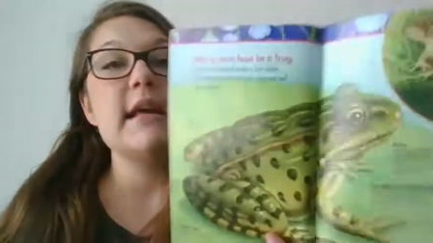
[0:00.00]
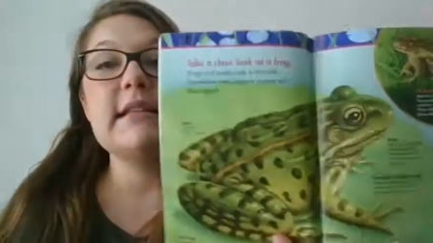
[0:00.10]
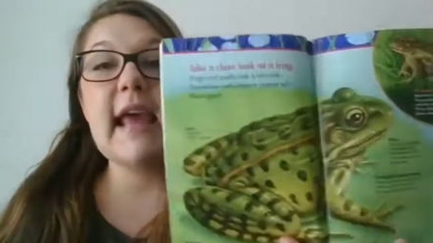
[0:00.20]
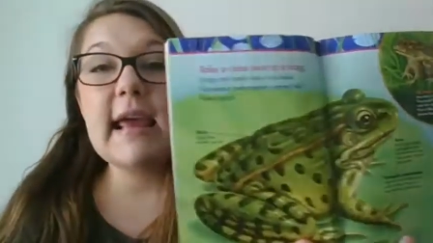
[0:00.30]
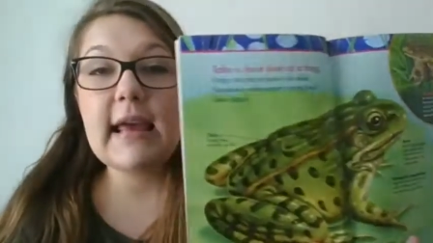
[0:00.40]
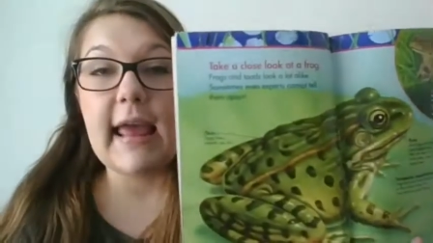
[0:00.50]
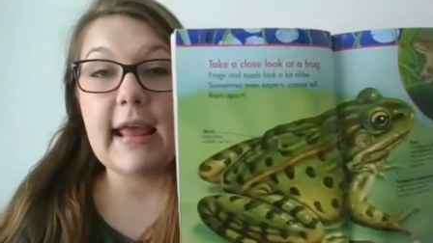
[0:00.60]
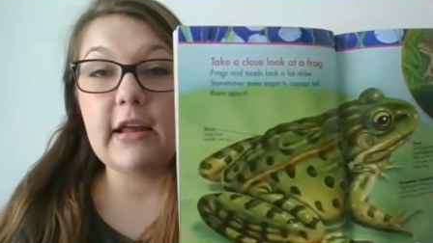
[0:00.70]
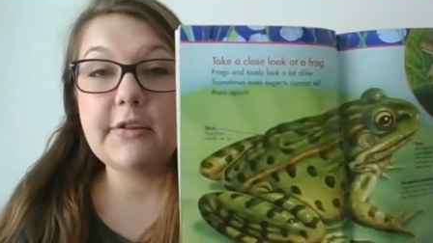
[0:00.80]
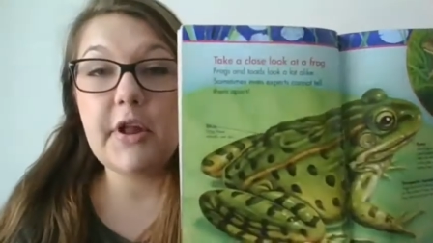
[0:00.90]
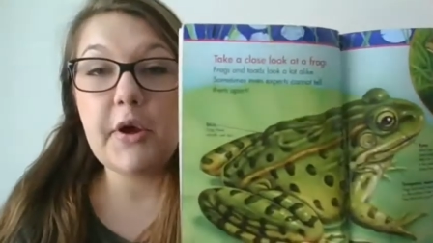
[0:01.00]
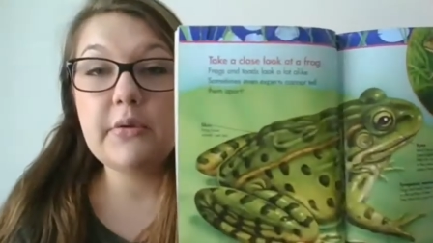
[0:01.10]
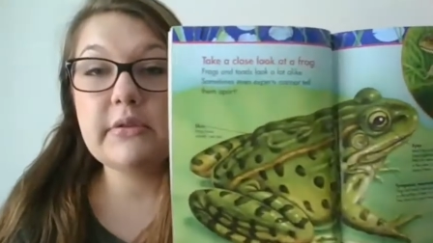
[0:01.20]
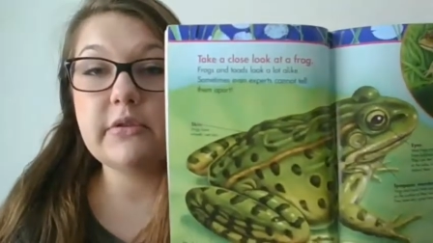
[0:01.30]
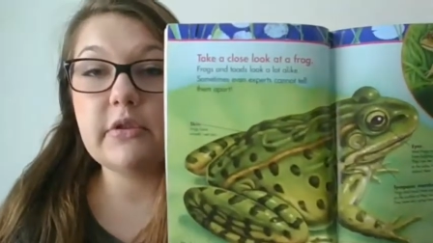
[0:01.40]
Take a
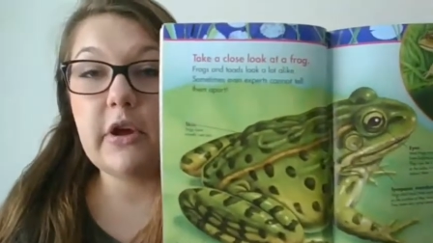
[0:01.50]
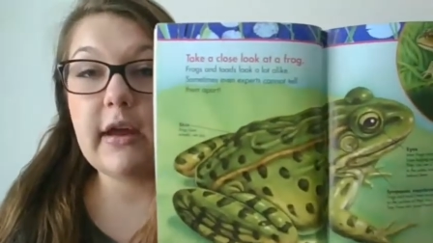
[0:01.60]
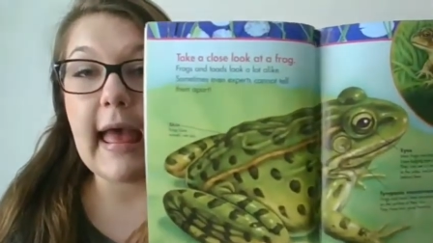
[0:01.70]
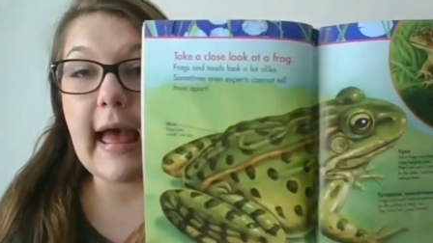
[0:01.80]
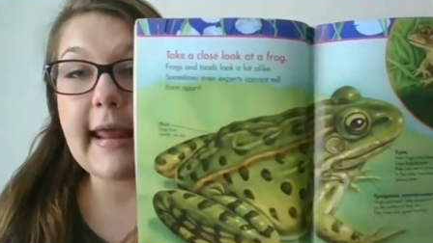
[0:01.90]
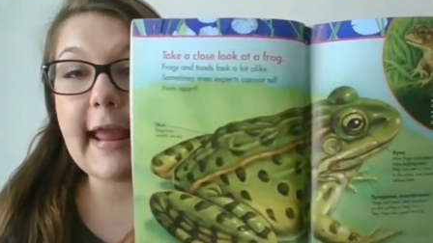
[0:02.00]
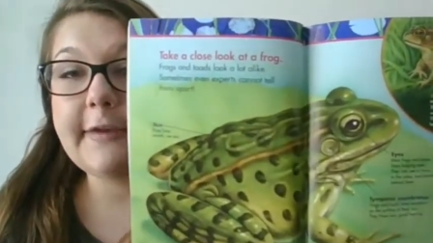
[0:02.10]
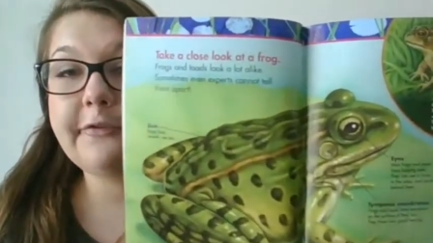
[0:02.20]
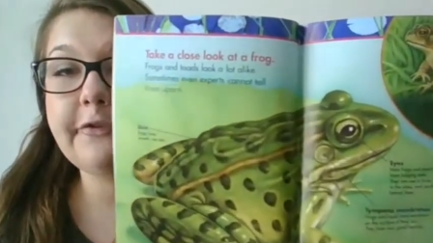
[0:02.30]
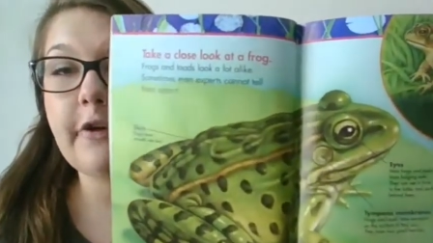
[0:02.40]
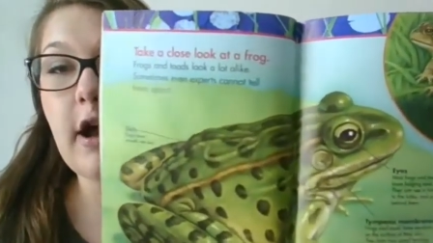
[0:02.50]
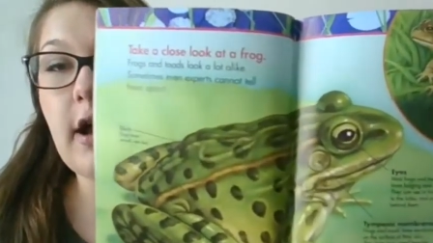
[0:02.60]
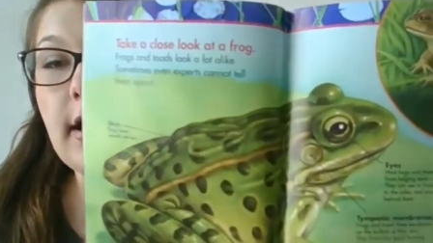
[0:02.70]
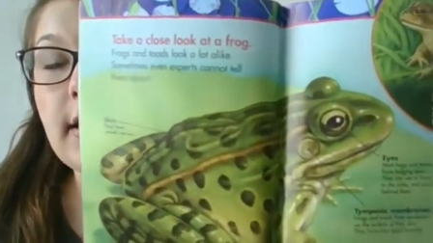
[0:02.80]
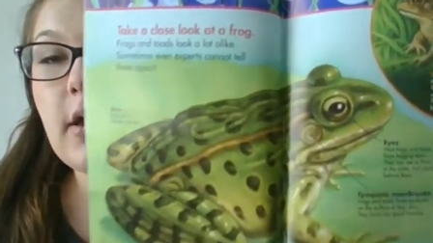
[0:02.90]
close look at a
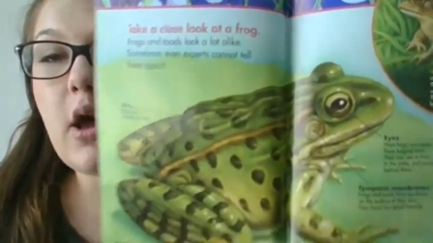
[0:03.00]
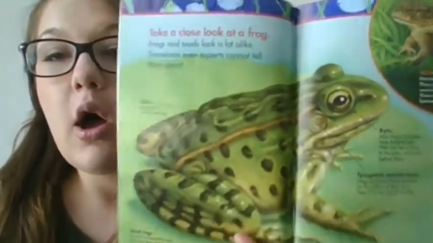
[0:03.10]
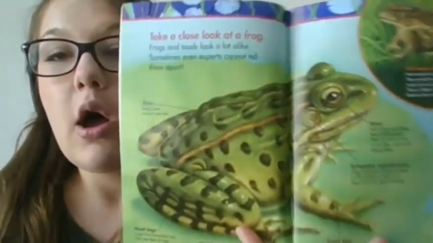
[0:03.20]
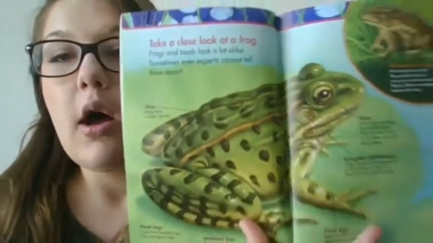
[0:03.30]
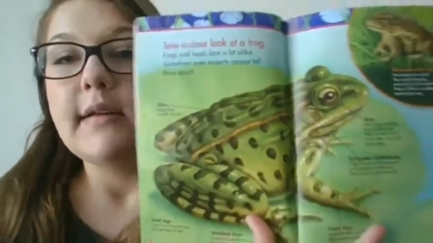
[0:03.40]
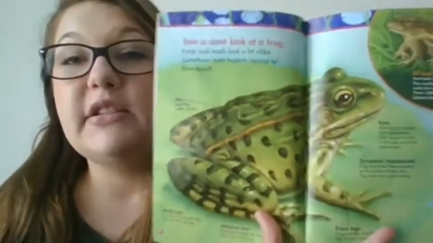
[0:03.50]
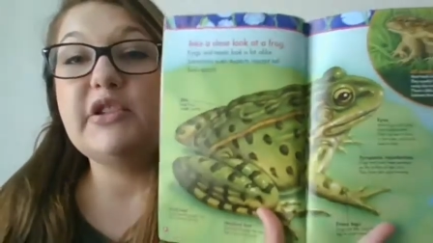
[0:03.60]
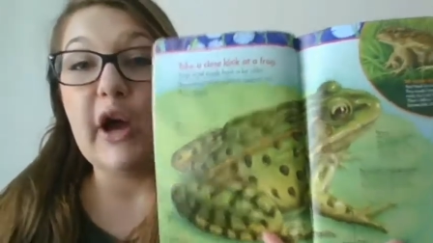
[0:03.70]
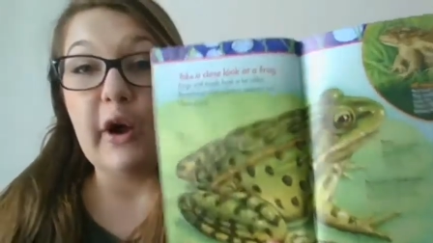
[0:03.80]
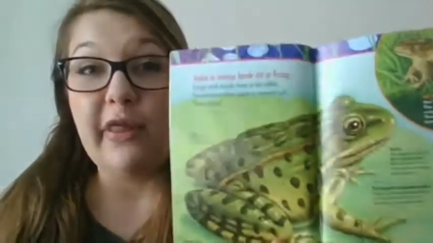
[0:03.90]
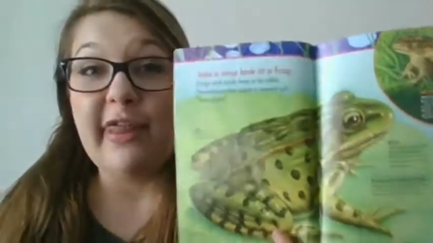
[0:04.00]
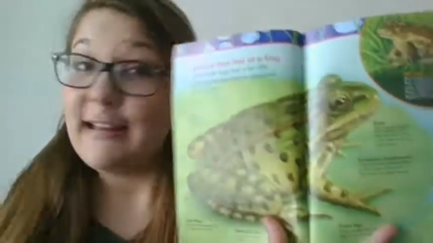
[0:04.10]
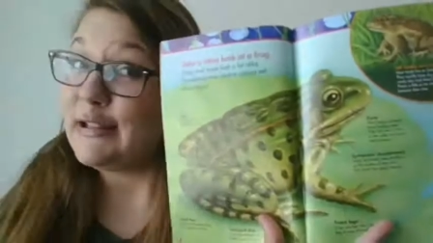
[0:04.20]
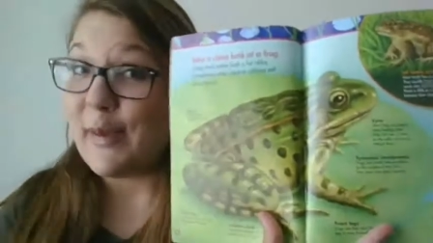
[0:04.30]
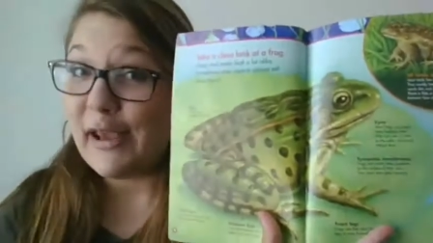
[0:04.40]
frog. So
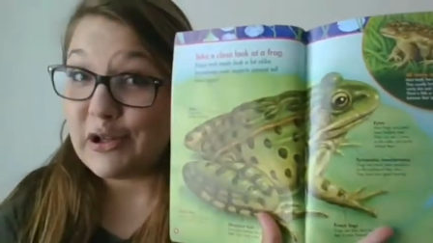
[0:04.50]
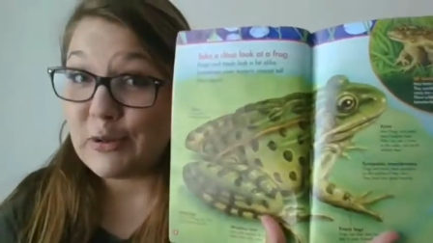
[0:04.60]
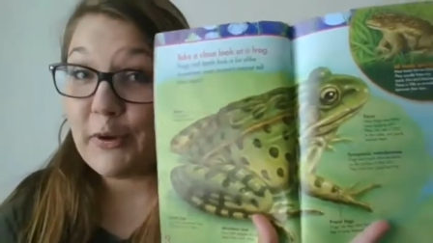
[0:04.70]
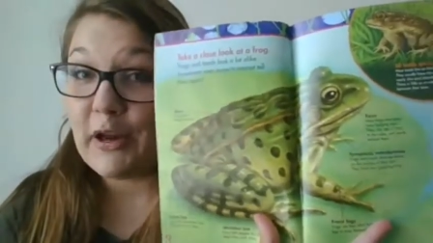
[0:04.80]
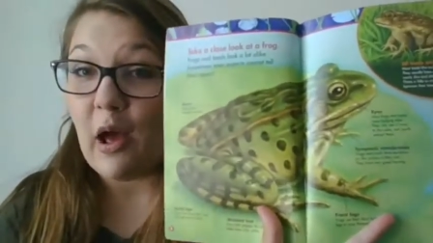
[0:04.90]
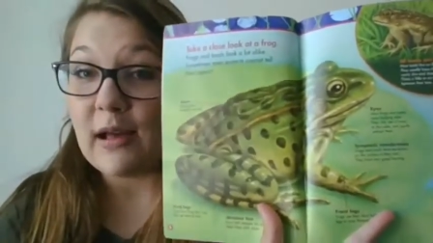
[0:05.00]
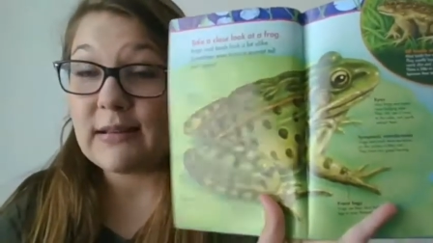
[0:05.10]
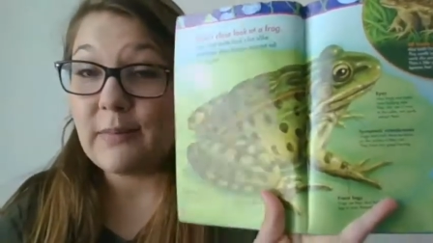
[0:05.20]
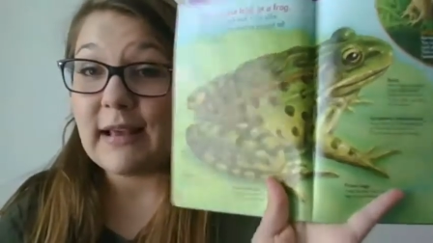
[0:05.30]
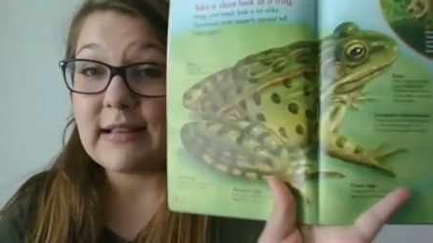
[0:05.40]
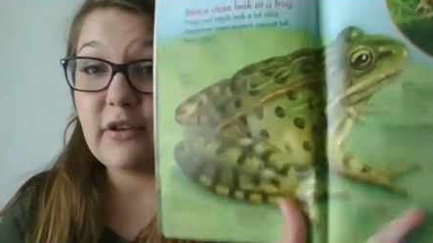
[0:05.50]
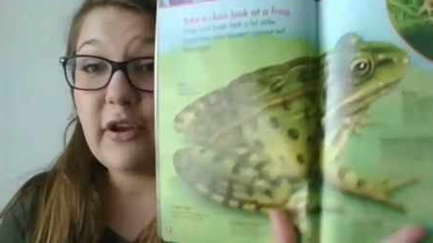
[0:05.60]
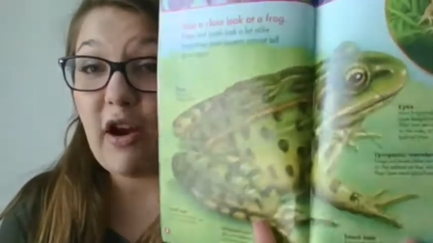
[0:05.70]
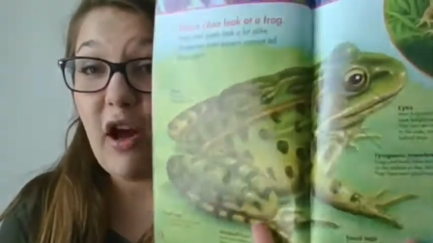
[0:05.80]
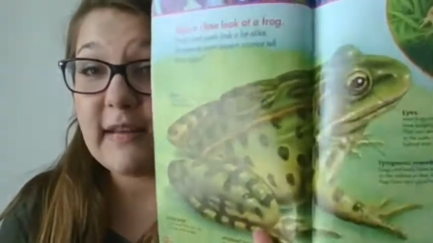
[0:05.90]
this page is pretty awesome because
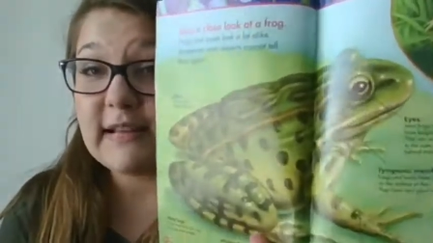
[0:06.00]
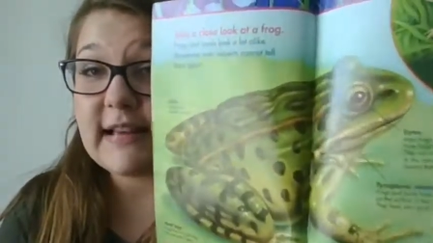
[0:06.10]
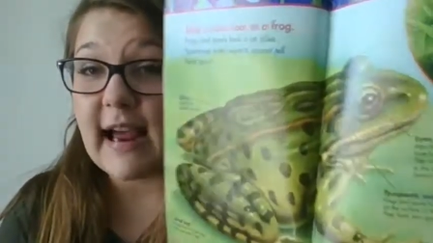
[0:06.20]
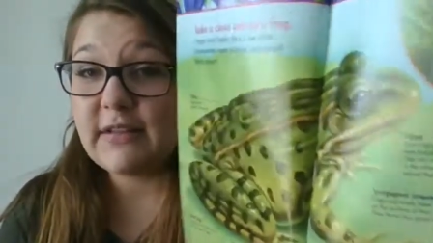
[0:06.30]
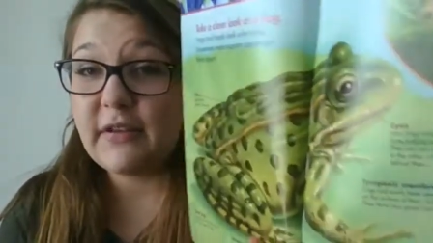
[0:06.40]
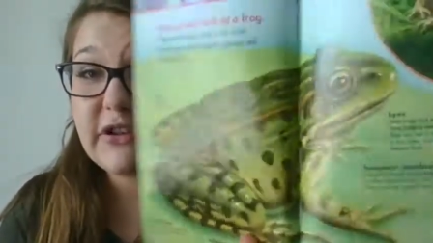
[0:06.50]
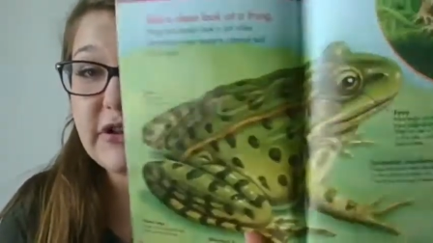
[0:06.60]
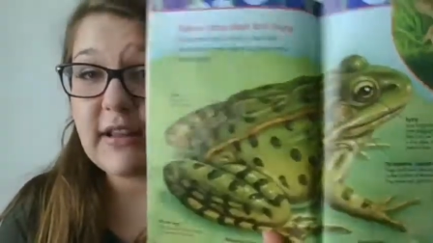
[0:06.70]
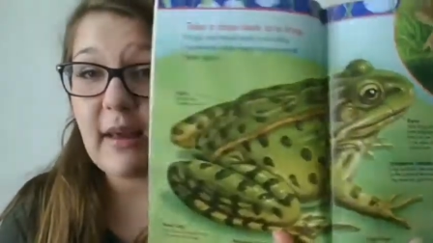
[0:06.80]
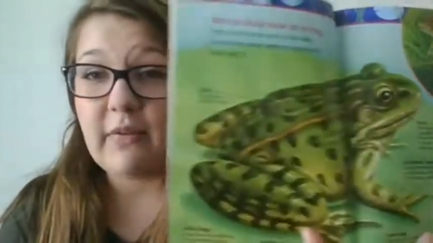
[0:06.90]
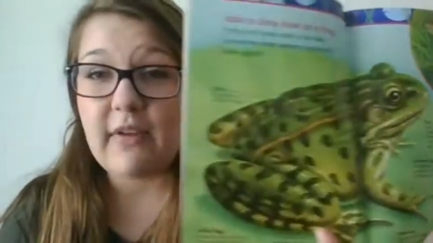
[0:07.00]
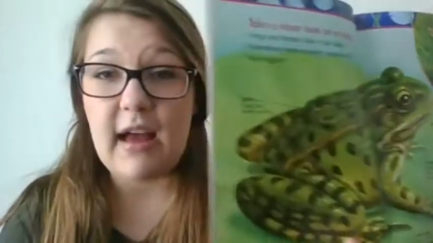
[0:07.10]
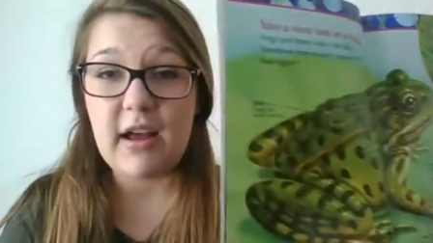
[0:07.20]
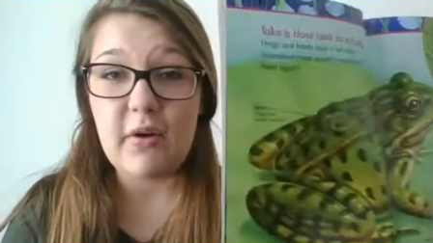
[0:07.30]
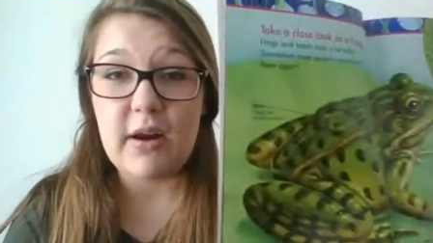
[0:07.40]
look at all these text features that we've
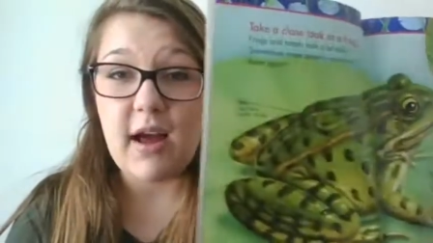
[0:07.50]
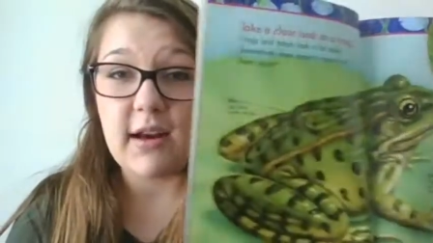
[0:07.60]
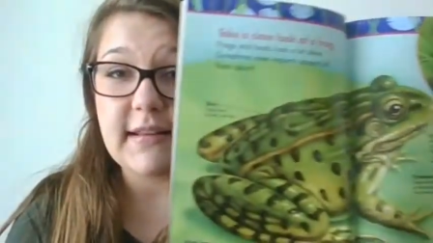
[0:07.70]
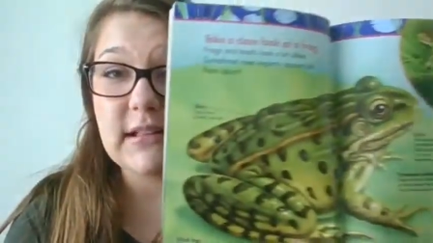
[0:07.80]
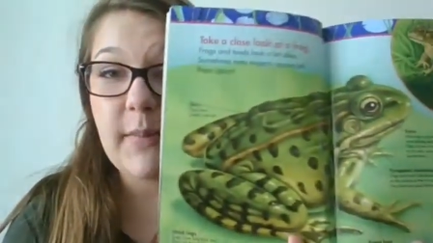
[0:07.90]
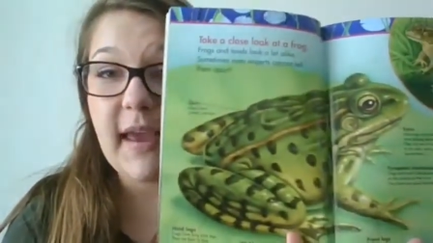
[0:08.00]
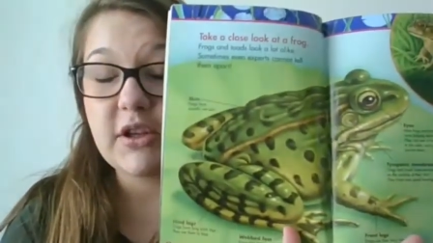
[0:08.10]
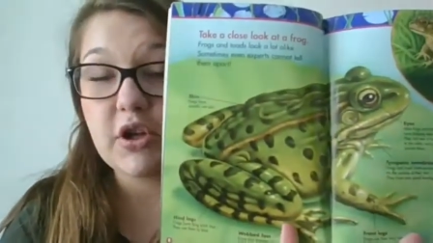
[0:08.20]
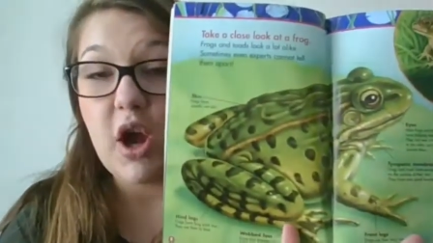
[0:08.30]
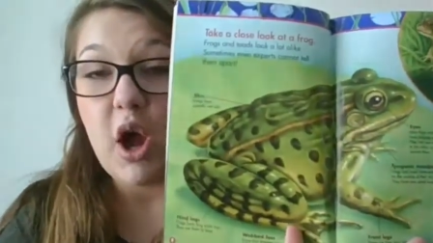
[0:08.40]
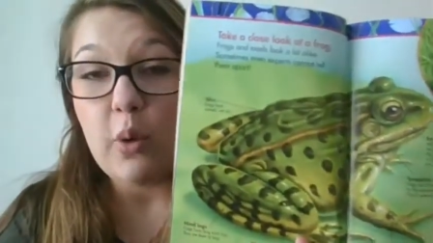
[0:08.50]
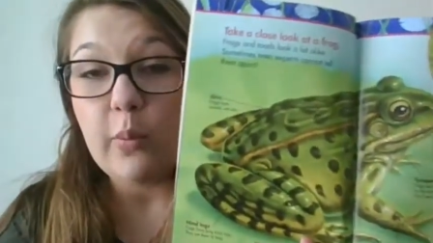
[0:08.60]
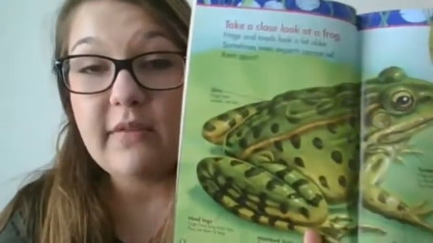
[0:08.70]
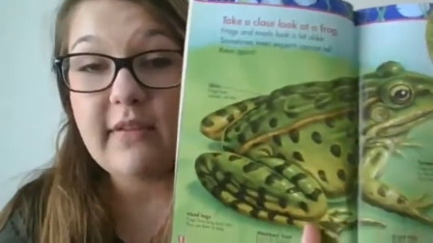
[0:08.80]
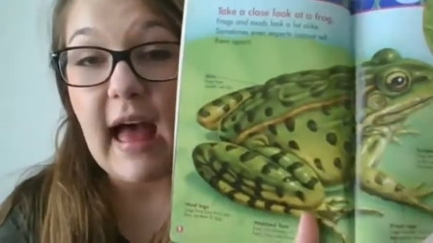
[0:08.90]
got going on this page. We've